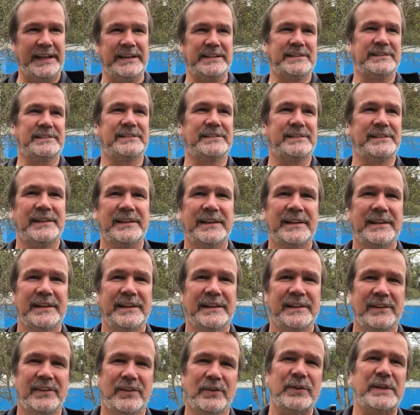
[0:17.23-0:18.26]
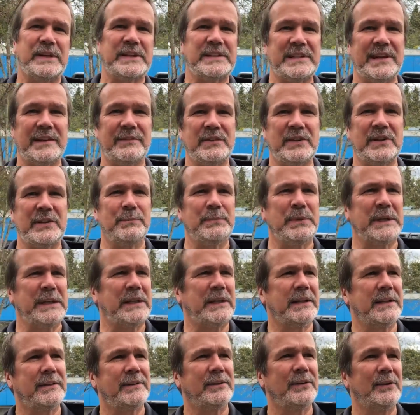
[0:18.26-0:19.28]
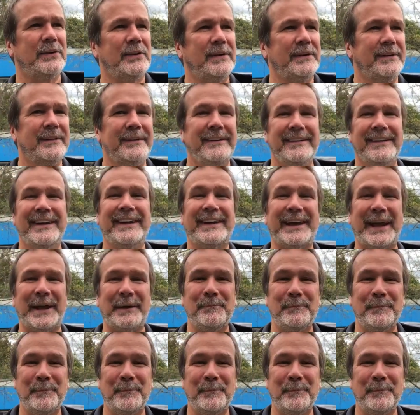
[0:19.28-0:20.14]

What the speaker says: Yes. Oh, my God. 37 completed, so. Okay.